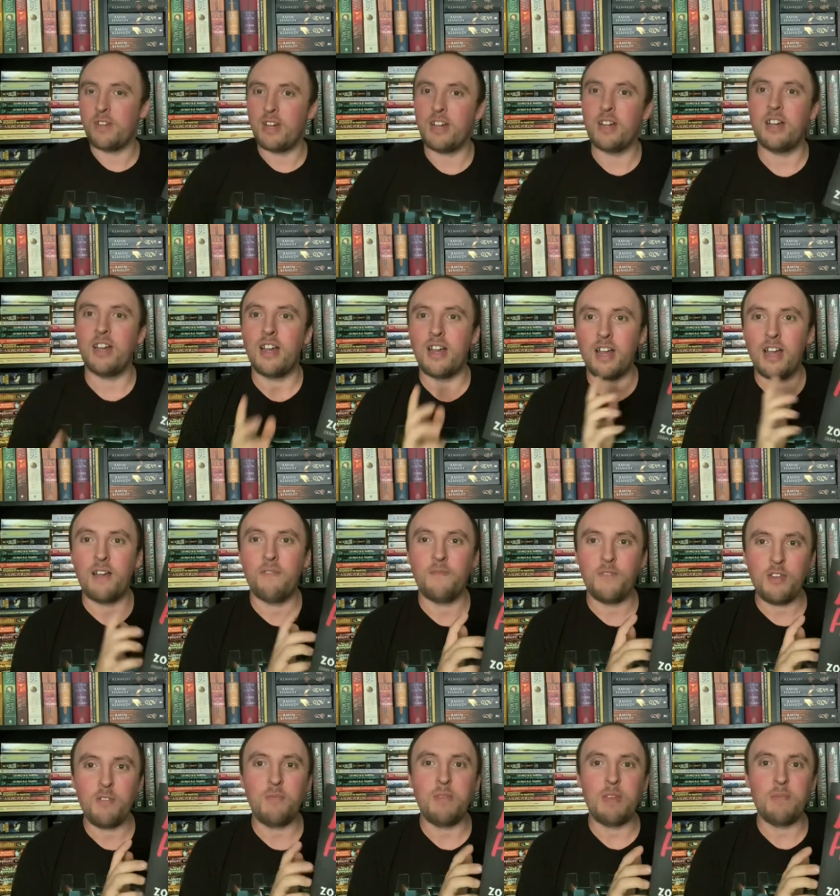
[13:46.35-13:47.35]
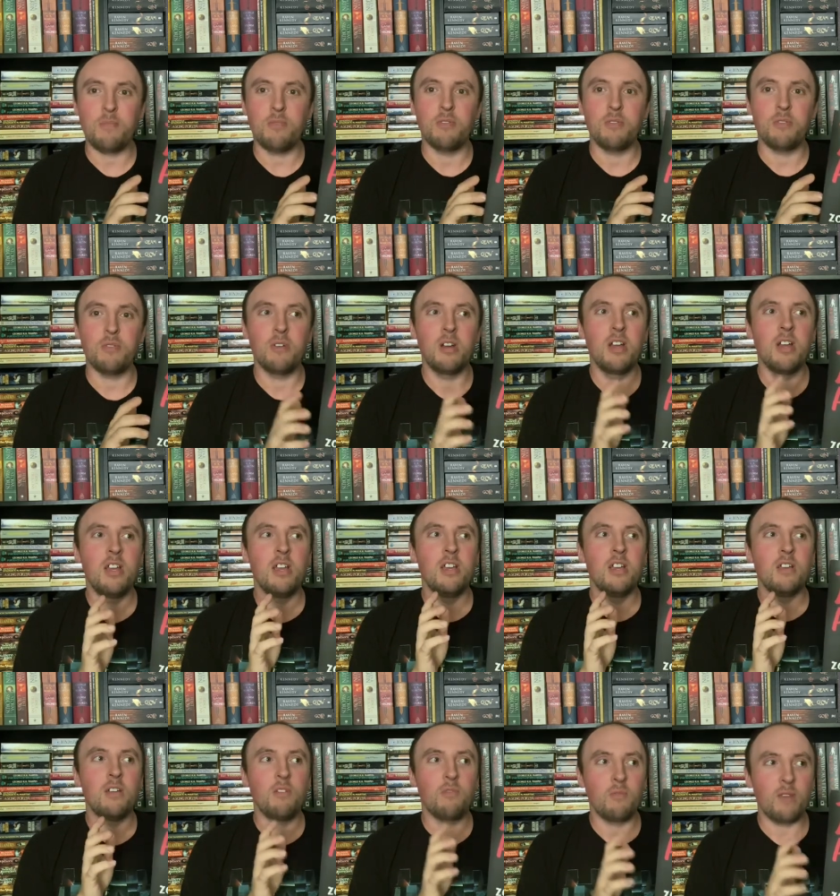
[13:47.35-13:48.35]
Uh, a few people
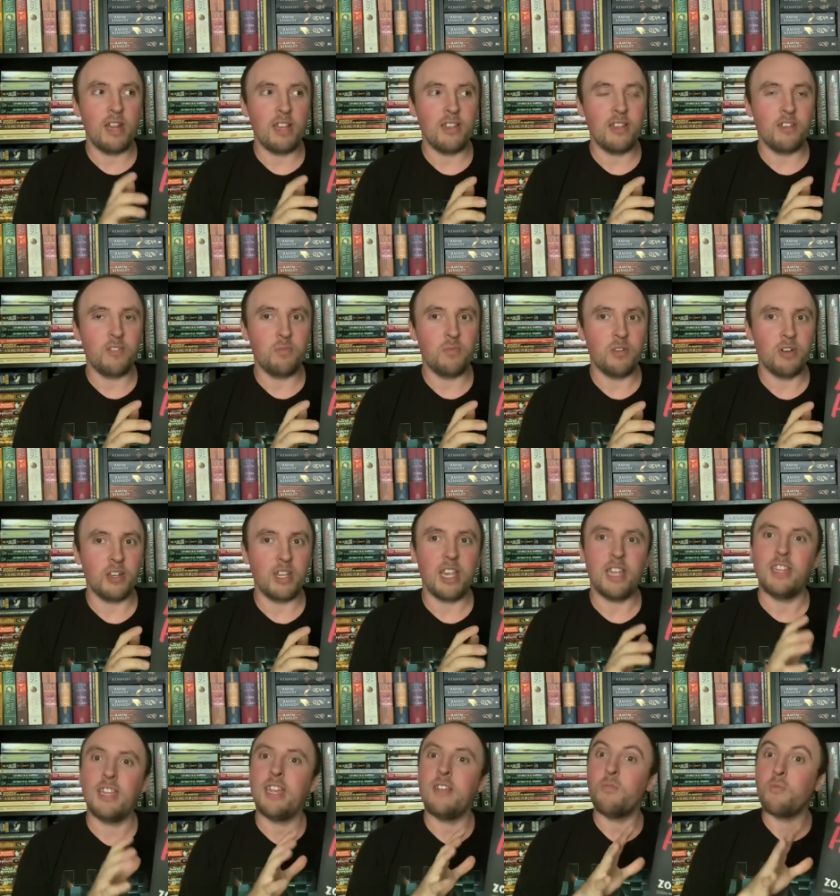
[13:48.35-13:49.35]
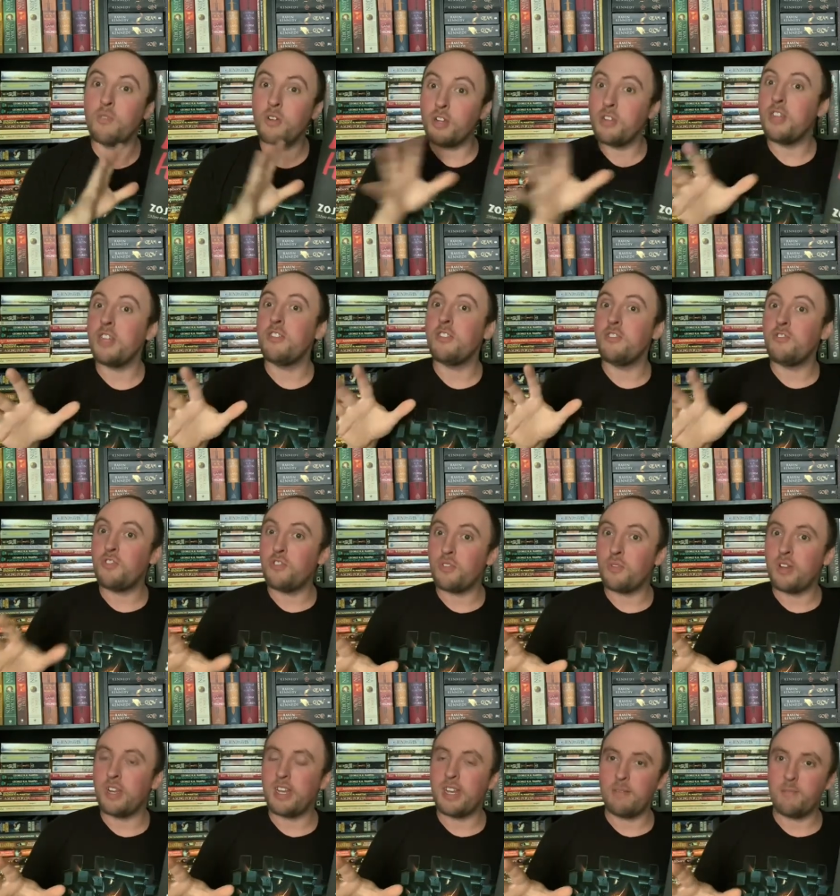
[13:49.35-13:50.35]
read this book and they really
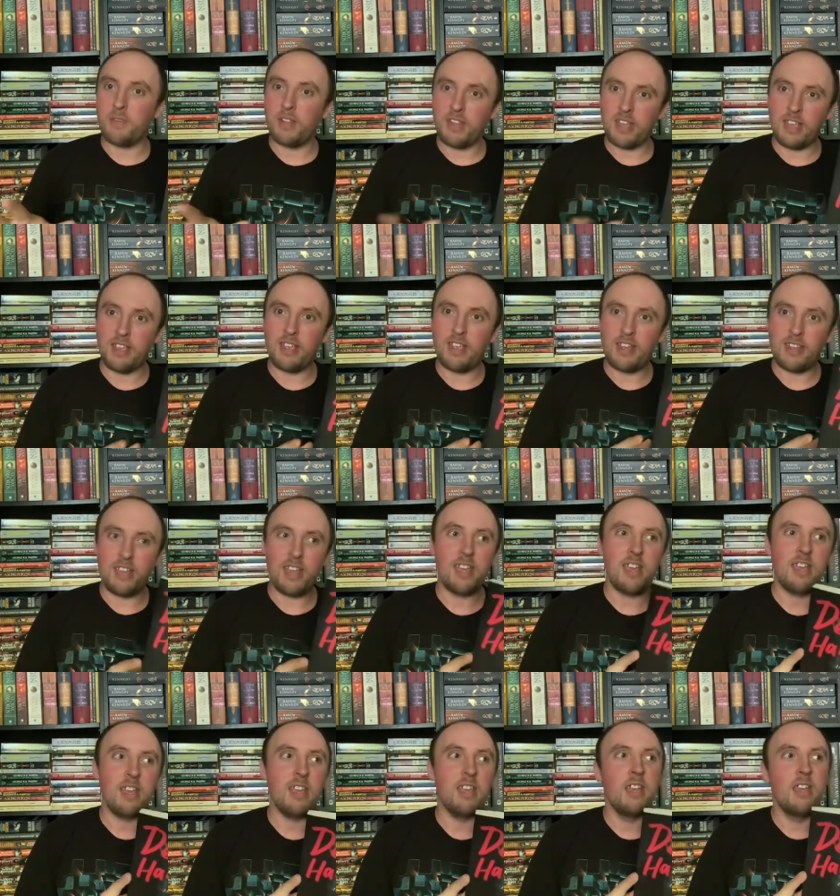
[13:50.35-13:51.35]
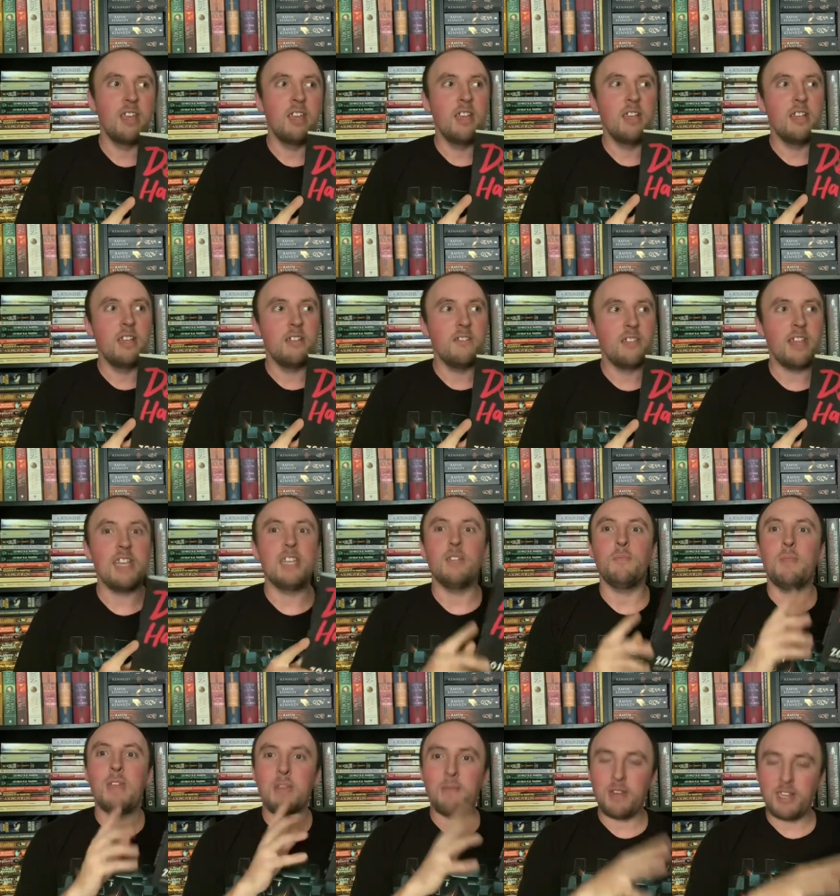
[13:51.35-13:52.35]
enjoyed it, but they, they liked
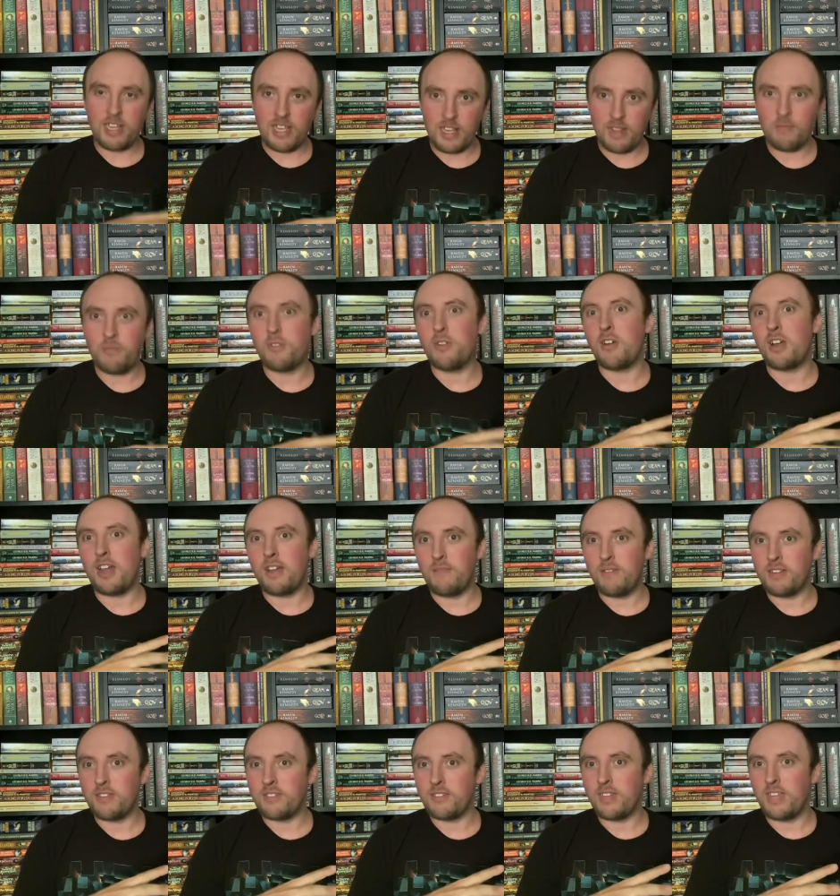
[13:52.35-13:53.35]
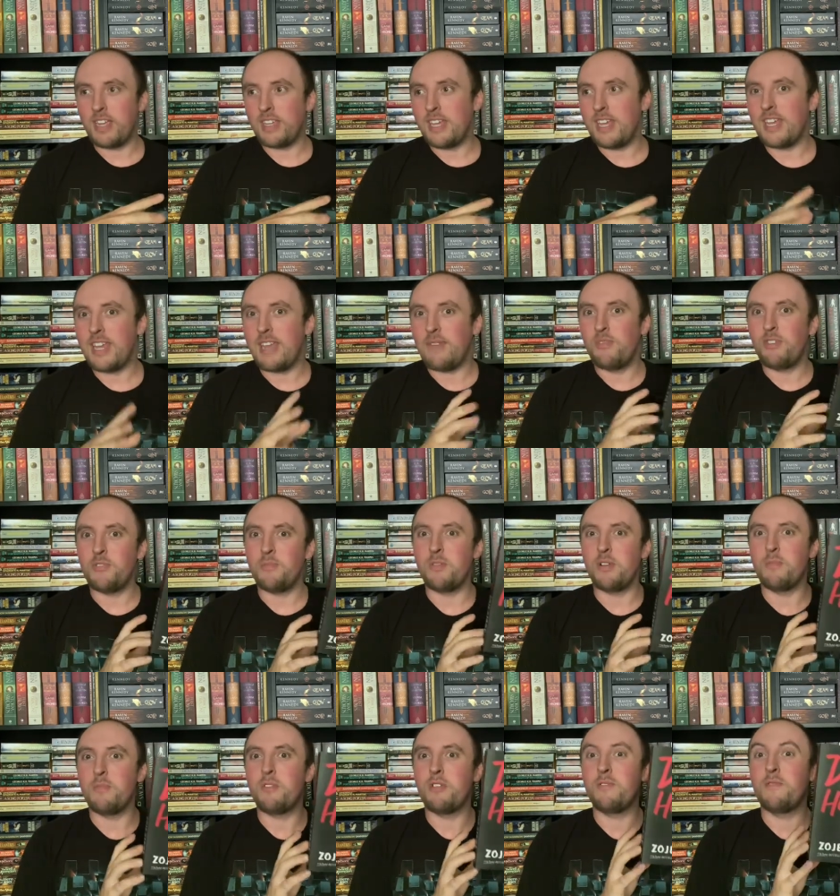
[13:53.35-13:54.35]
Baby Teeth more, obviously, and they gave this
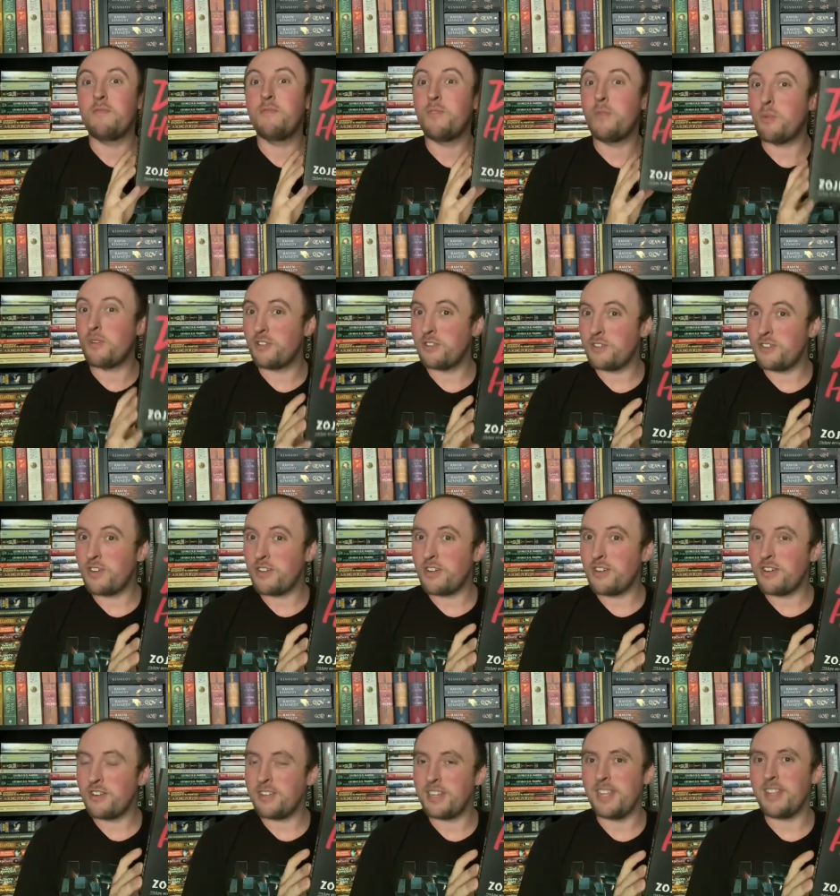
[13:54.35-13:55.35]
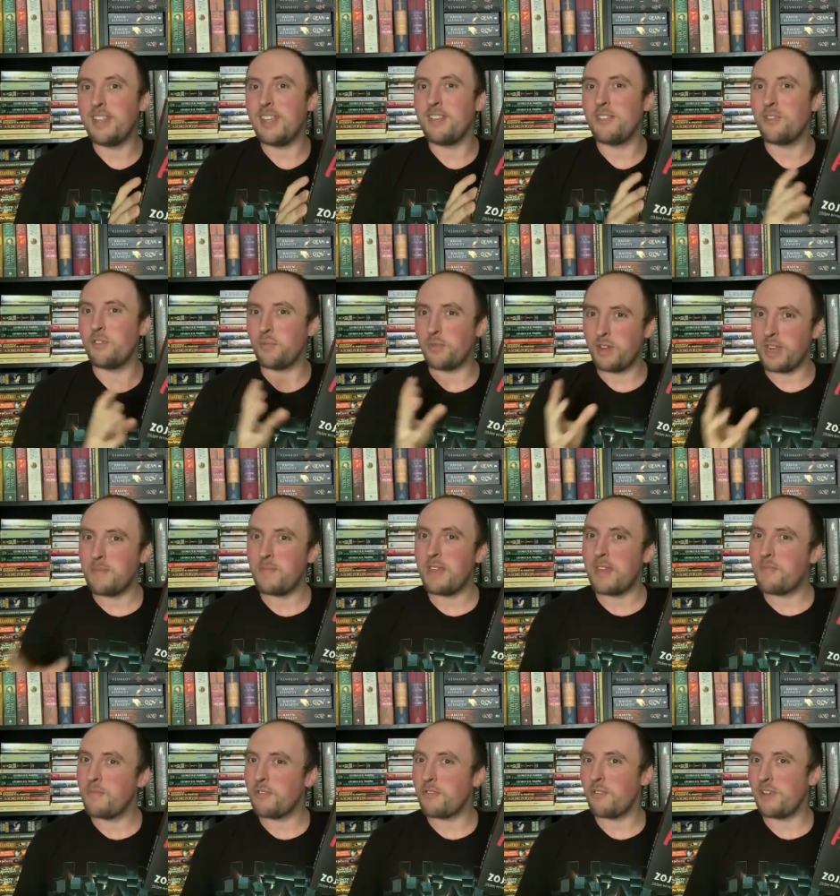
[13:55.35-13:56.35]
book more four stars. I think three
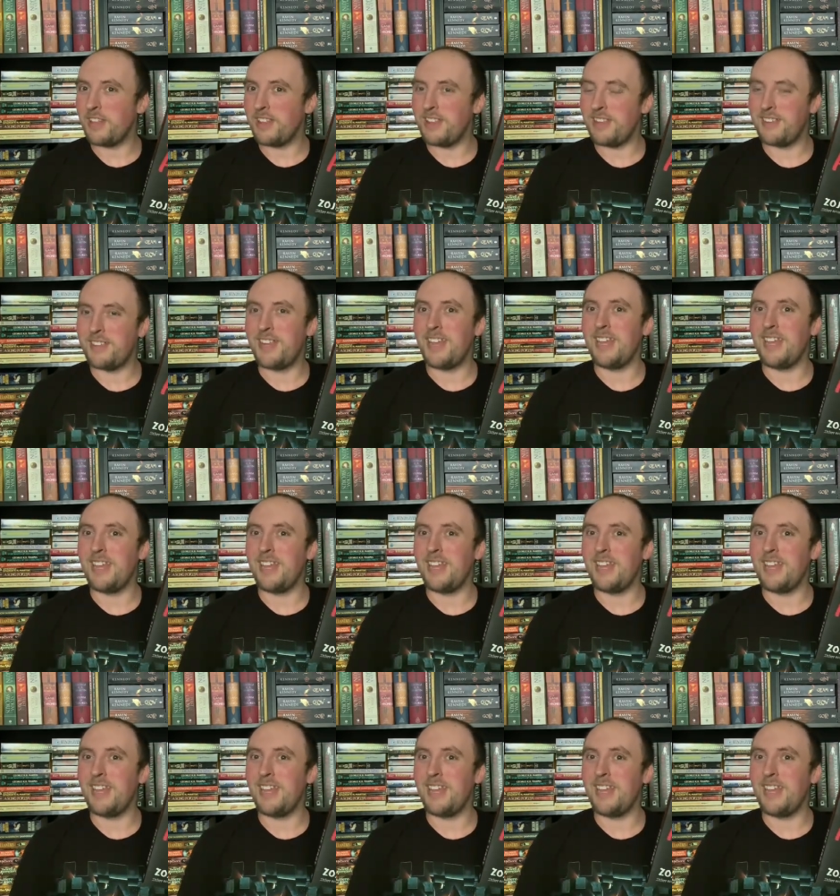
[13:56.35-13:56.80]
people read this